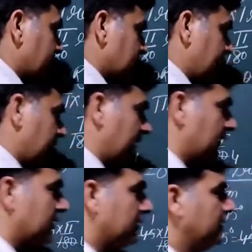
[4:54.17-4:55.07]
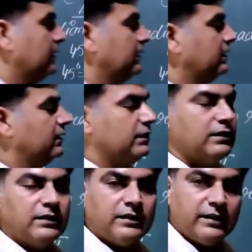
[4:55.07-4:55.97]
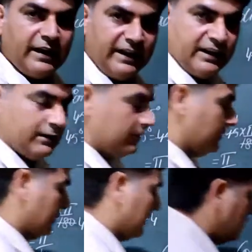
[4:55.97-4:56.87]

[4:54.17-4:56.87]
it is given in radian.